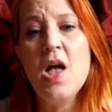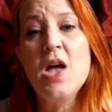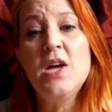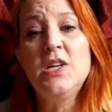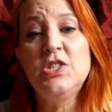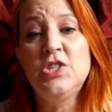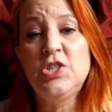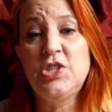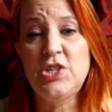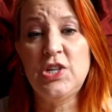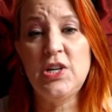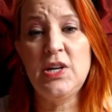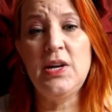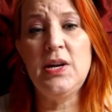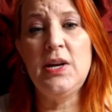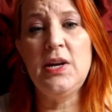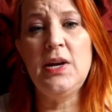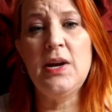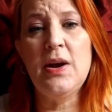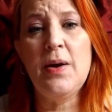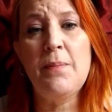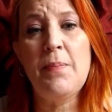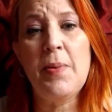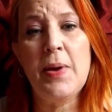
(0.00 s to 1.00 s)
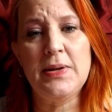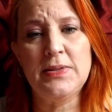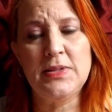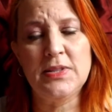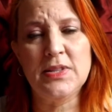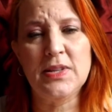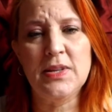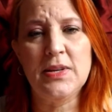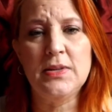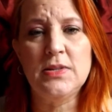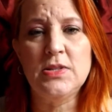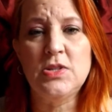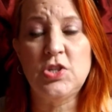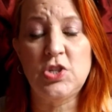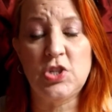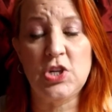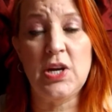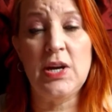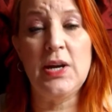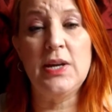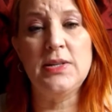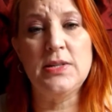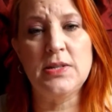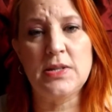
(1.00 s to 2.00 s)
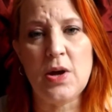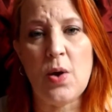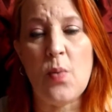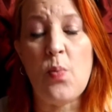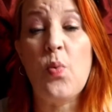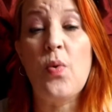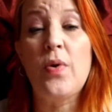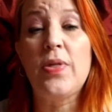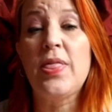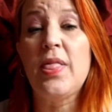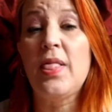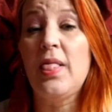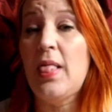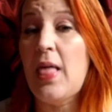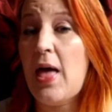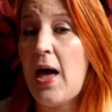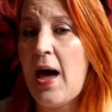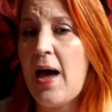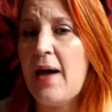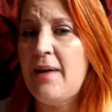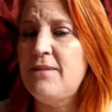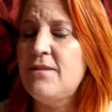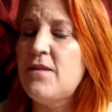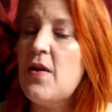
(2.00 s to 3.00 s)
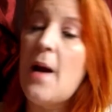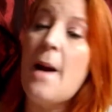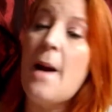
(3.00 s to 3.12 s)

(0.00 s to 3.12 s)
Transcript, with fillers: she basically she ended up with life